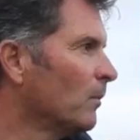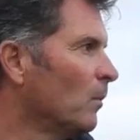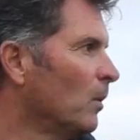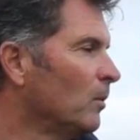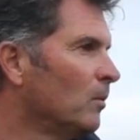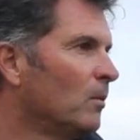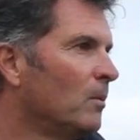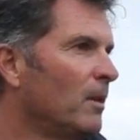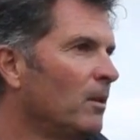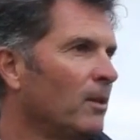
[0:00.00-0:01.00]
we'll
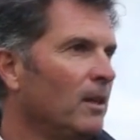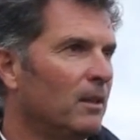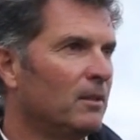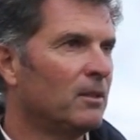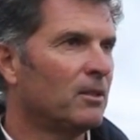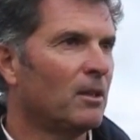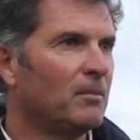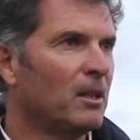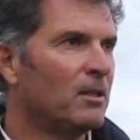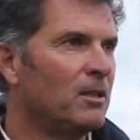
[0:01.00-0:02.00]
be looking at it this
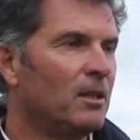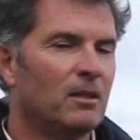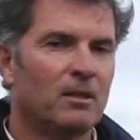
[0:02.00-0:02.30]
time next year to